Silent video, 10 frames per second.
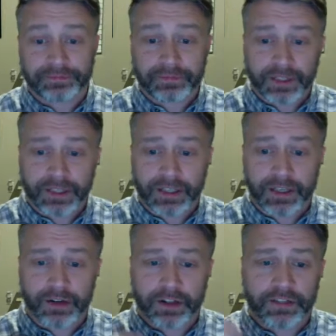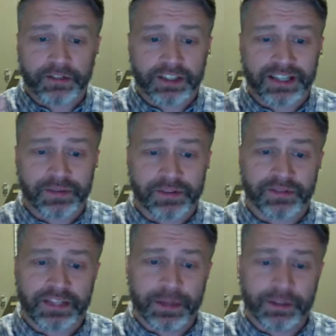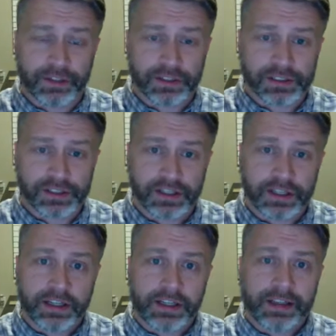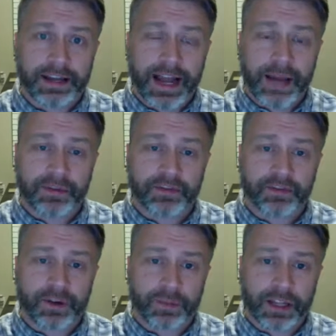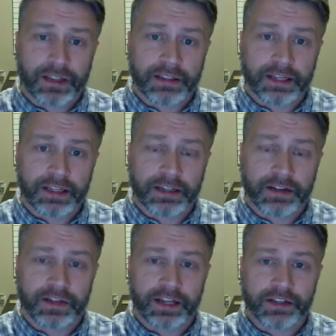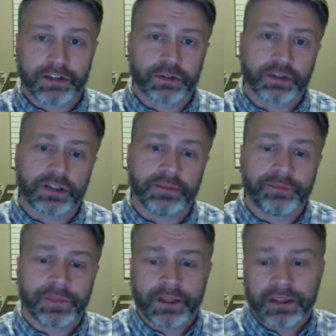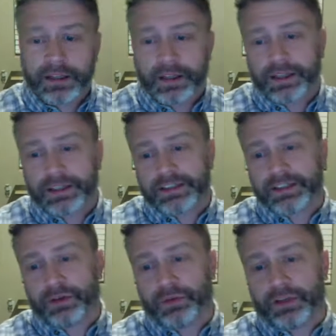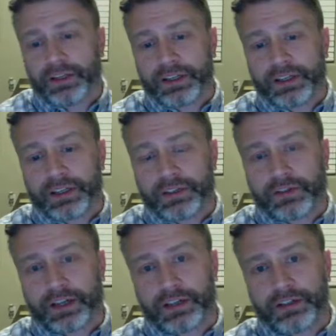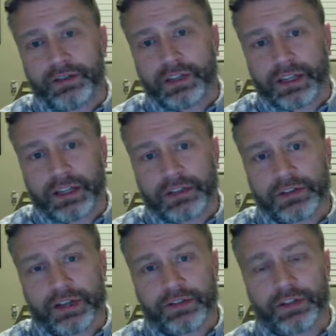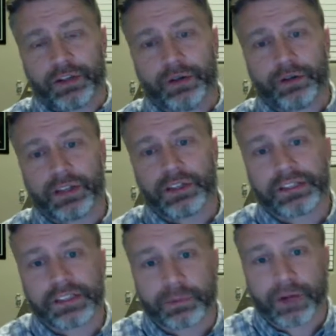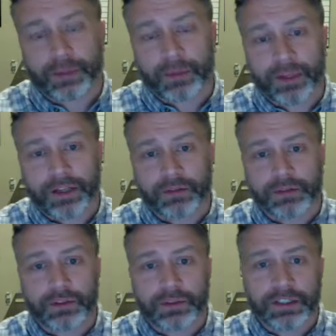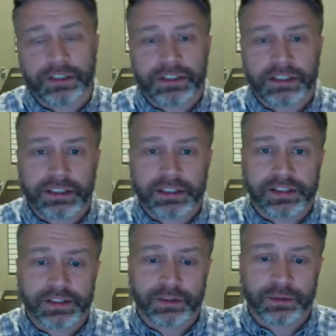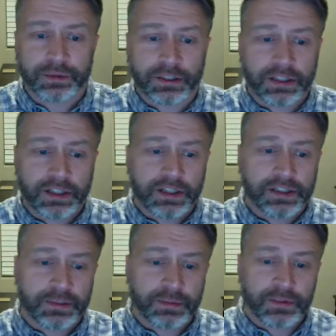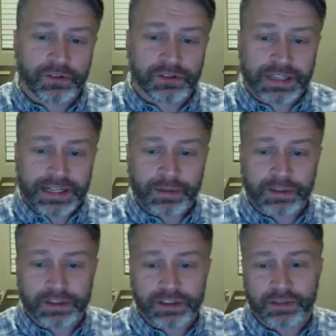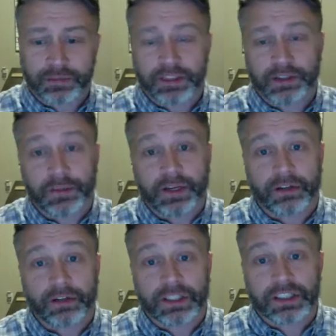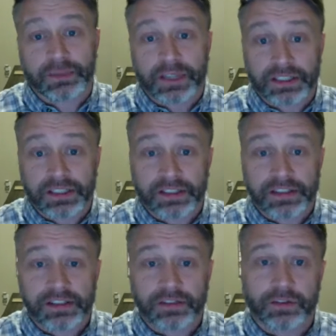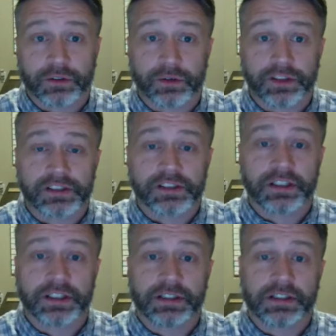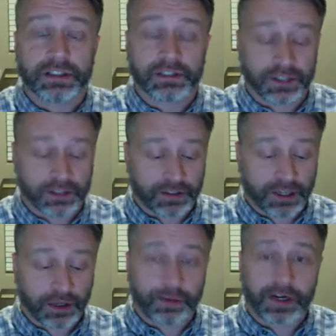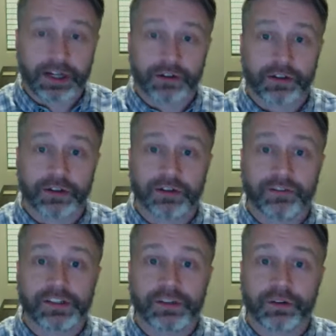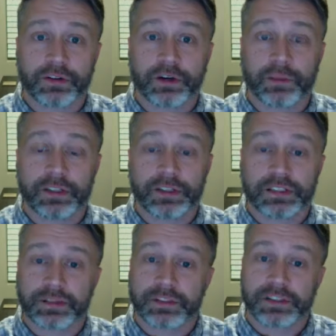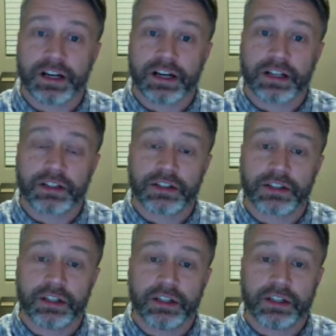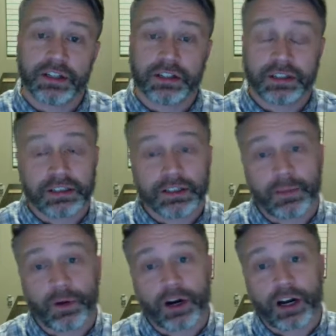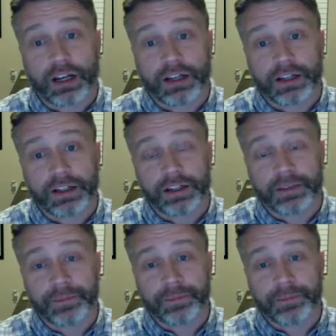and then there are different types of damages that happen from that date of that injury. And so one of the things you've got to do then is you have to go then seek proper medical treatment. And so some of those damages can be your medical expenses for going to see things like chiropractor, your physical therapist, massage, getting an MRI done,